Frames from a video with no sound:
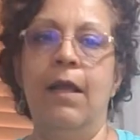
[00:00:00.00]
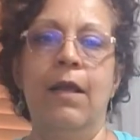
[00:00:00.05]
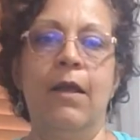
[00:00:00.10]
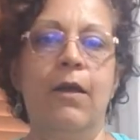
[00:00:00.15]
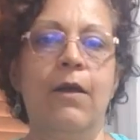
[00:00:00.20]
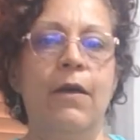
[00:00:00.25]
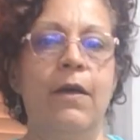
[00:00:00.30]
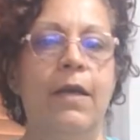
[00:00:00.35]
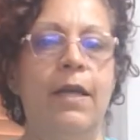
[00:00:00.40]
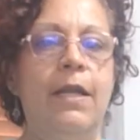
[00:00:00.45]

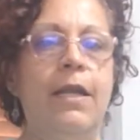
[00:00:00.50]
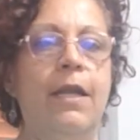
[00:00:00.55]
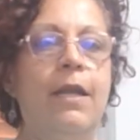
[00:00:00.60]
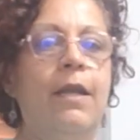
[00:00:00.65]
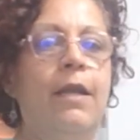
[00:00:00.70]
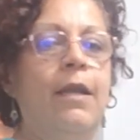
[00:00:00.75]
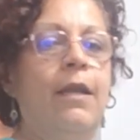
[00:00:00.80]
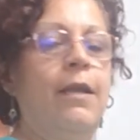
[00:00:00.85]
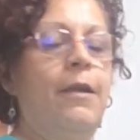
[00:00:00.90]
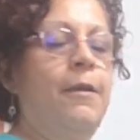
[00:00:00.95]
Good.
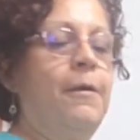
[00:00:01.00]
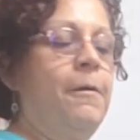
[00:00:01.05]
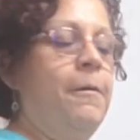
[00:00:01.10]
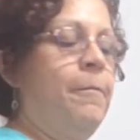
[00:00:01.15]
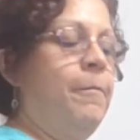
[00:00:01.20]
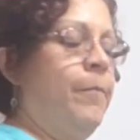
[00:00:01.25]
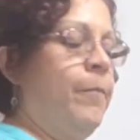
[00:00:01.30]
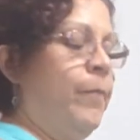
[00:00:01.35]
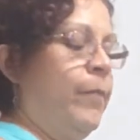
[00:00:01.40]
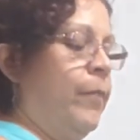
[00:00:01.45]

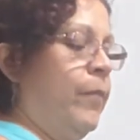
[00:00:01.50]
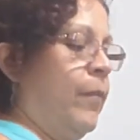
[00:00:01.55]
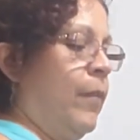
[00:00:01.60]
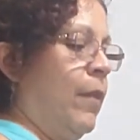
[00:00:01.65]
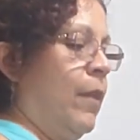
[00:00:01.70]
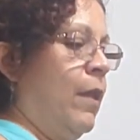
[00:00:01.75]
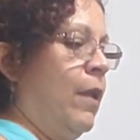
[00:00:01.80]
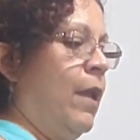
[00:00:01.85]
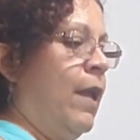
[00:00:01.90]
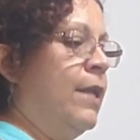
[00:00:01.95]

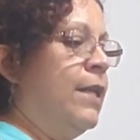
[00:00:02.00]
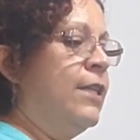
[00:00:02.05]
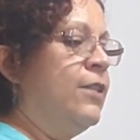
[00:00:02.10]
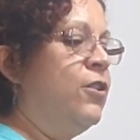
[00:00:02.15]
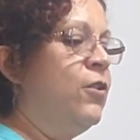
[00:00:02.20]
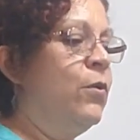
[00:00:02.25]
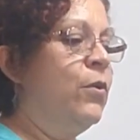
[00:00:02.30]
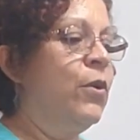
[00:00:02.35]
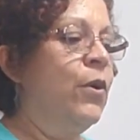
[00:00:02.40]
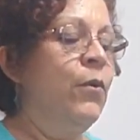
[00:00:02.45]
And
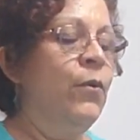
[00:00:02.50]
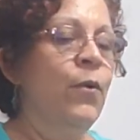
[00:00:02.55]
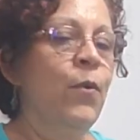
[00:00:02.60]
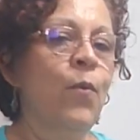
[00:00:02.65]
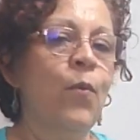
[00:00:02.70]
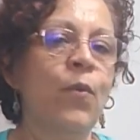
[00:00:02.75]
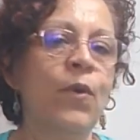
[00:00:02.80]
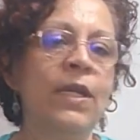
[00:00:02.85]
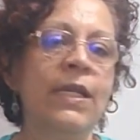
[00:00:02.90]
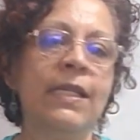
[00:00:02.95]
as you go to
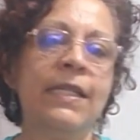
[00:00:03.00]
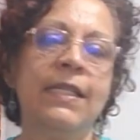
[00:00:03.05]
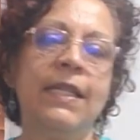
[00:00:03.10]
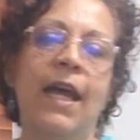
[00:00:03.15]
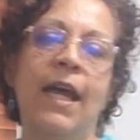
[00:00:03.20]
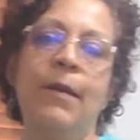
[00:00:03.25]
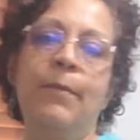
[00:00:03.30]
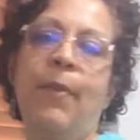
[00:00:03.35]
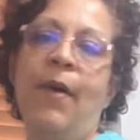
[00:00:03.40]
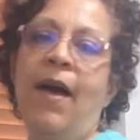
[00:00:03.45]
one
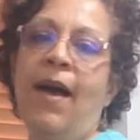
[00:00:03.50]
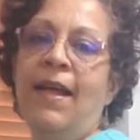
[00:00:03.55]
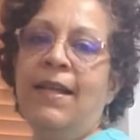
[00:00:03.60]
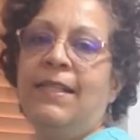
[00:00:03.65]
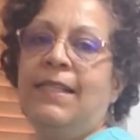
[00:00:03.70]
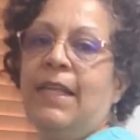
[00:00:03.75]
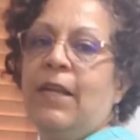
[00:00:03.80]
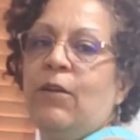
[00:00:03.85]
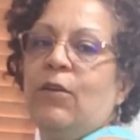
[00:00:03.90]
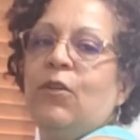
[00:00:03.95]
side,
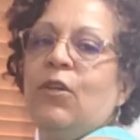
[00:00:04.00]
pause there,